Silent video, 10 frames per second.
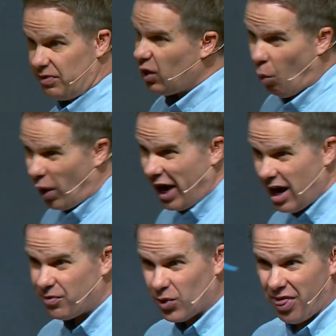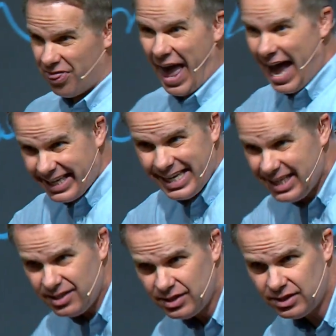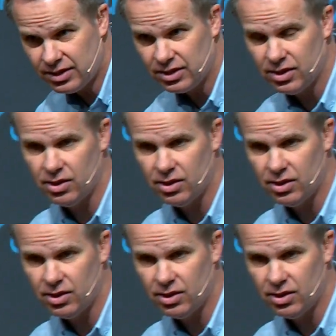of it, wherever that is.